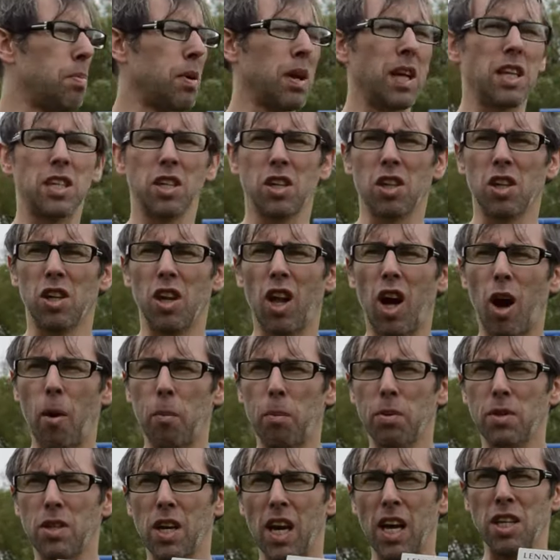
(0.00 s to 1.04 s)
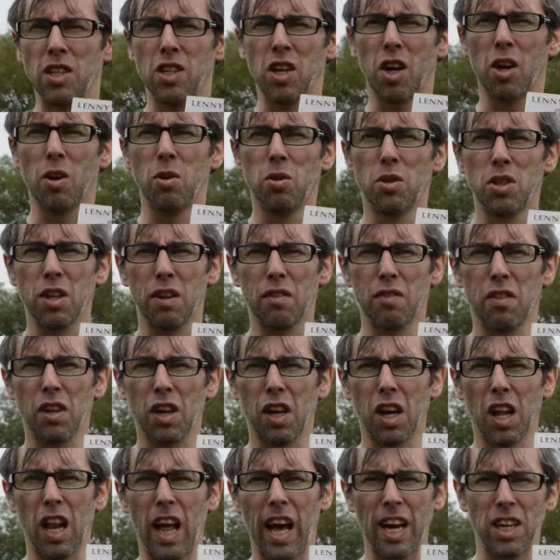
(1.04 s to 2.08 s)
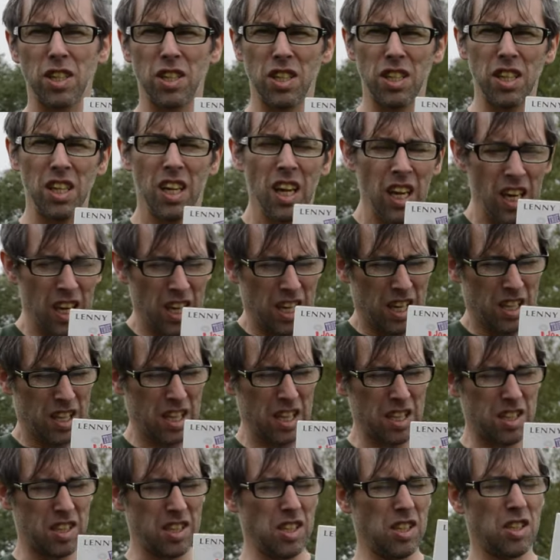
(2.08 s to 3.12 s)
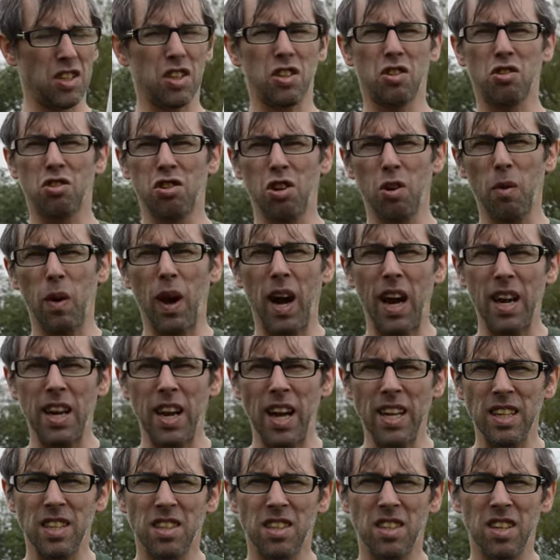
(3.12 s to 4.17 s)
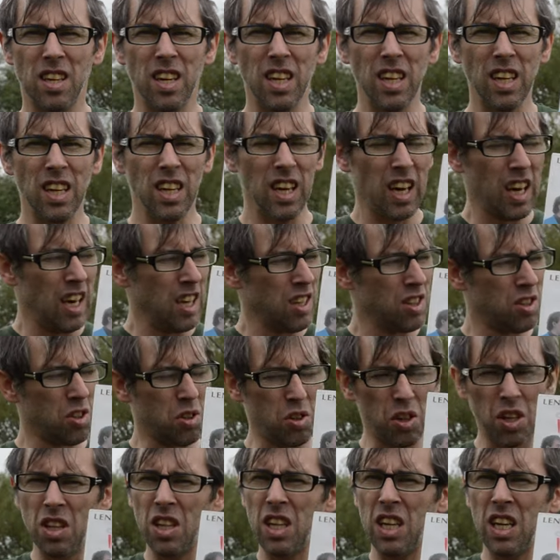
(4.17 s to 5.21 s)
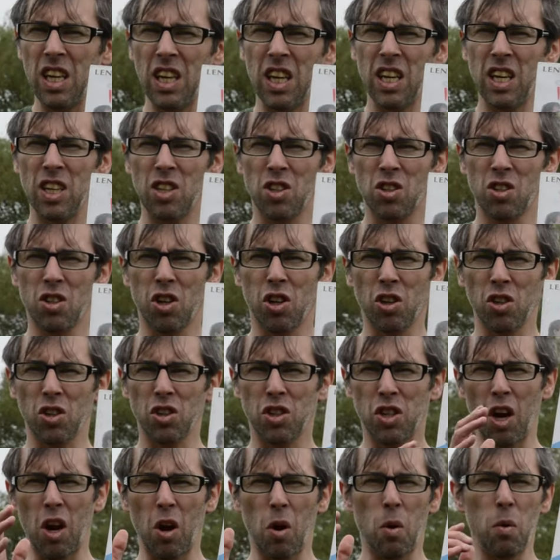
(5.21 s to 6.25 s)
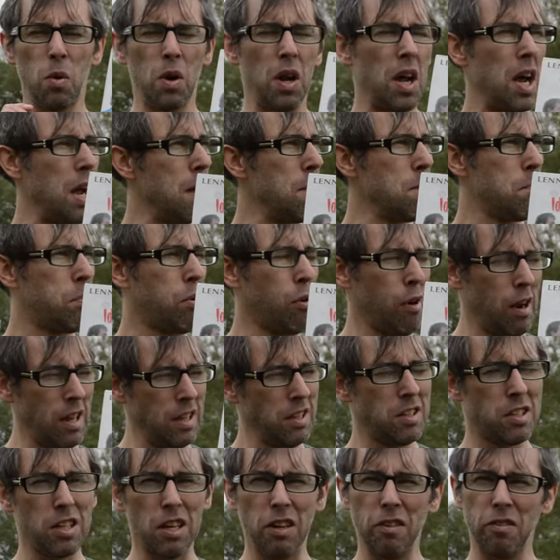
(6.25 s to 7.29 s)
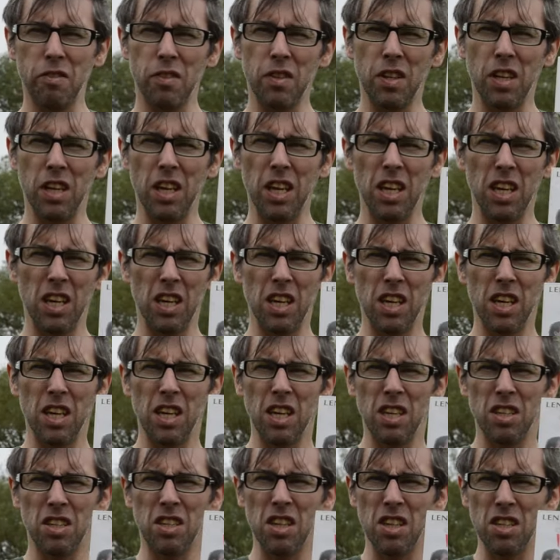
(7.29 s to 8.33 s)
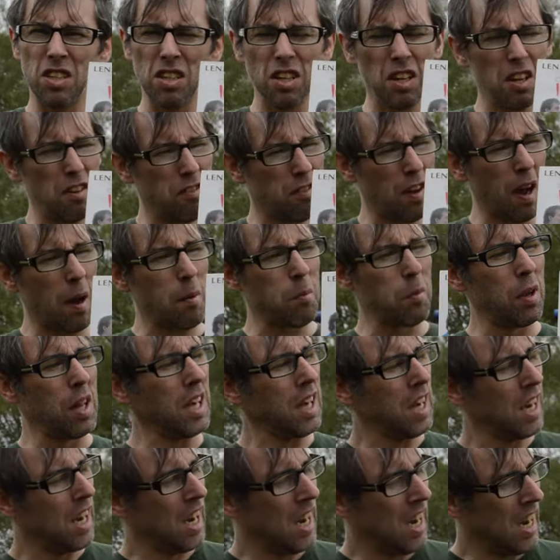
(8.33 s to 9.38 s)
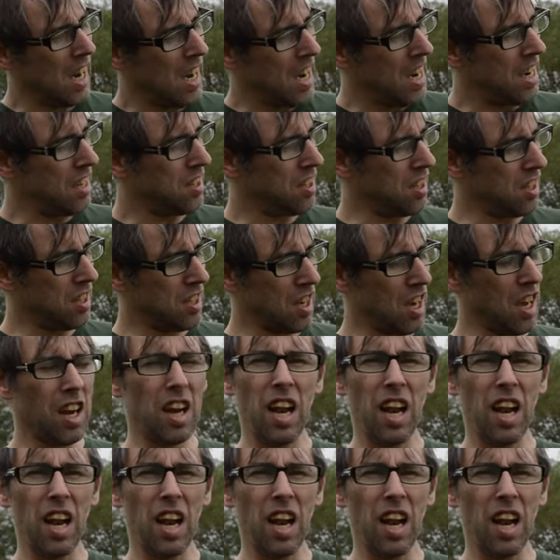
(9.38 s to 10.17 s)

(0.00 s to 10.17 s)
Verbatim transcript: political hot potatoes of the collection. This is a true identity done in the uh, touchstone imprint of the uh, Disney family. This is uh,